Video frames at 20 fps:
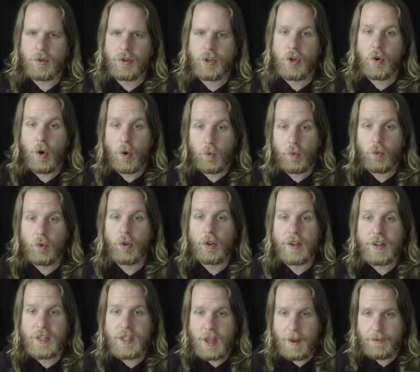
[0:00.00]
to a
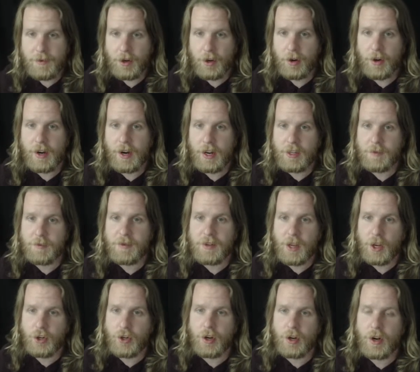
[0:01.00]
ruling scepter in its
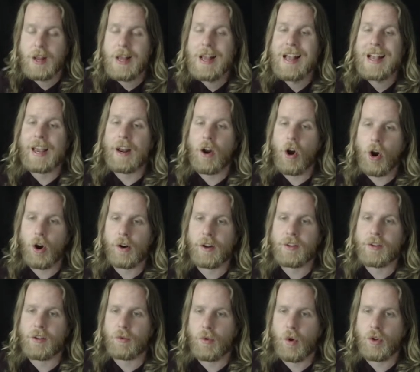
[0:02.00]
possession can harness
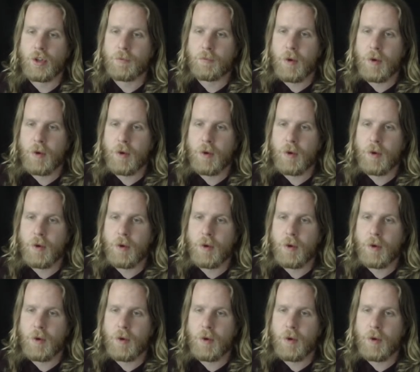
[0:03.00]
the throne's